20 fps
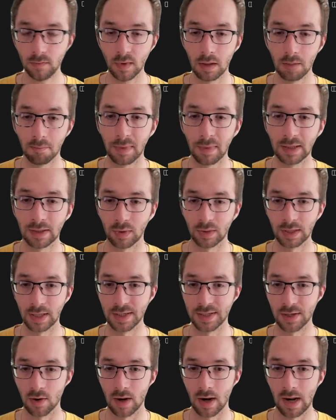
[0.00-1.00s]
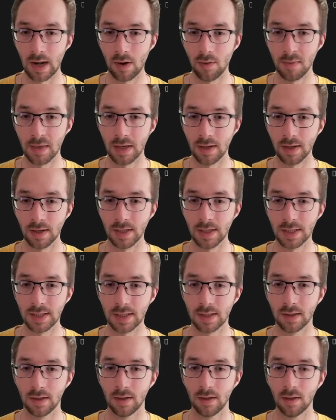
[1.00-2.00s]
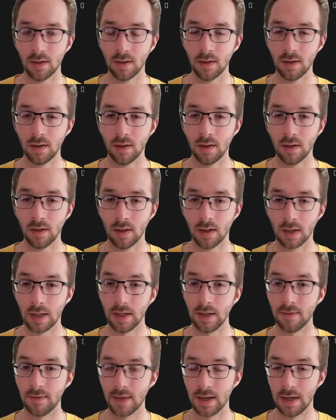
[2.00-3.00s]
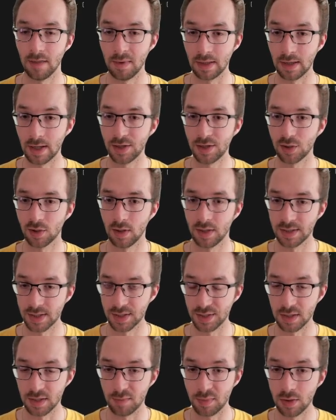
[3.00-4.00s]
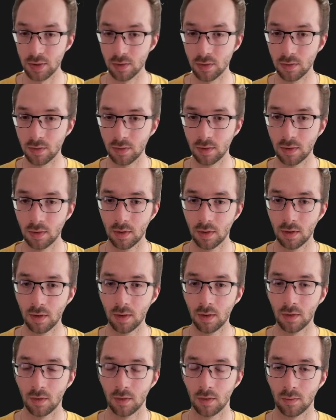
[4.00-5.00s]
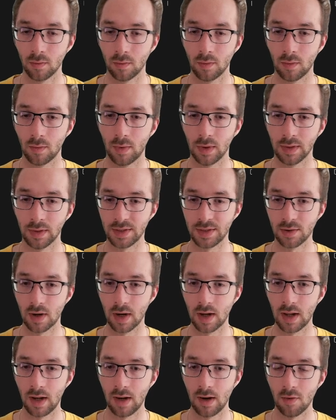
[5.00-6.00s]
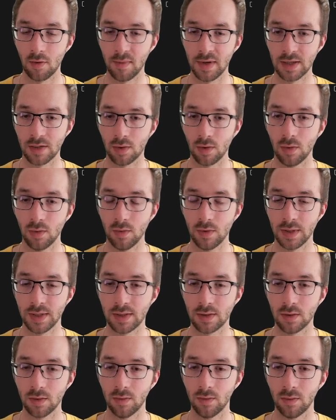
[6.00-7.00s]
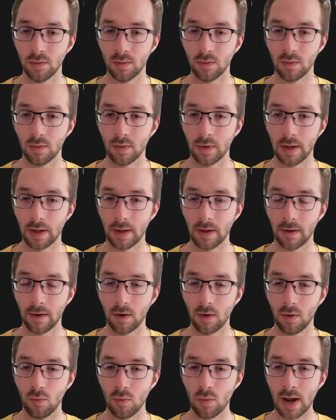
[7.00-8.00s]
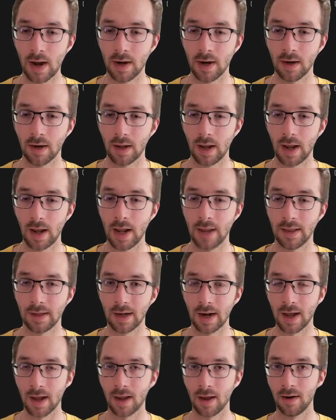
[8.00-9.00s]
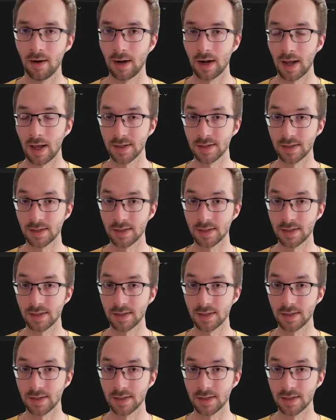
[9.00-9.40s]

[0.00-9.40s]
But what it's going to allow me is, if the limitation is the GPU, what it's going to allow me to do is to run 8 clients